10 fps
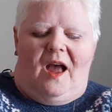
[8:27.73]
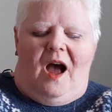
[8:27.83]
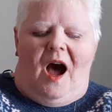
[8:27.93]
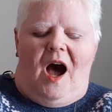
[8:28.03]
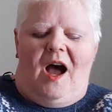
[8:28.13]

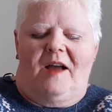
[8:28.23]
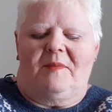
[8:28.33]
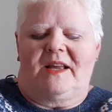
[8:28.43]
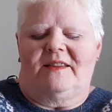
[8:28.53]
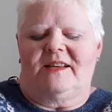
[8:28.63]
I
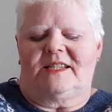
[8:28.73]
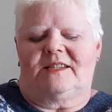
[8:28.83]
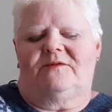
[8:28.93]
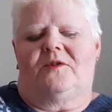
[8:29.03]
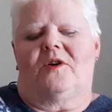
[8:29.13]
made these
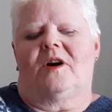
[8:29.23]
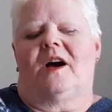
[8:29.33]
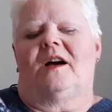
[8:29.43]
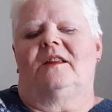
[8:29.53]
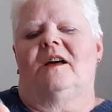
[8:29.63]
for
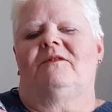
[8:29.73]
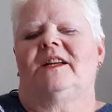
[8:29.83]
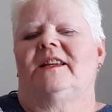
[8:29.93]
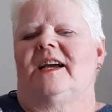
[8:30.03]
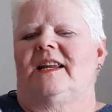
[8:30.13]
a lovely
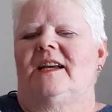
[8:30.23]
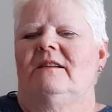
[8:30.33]
lady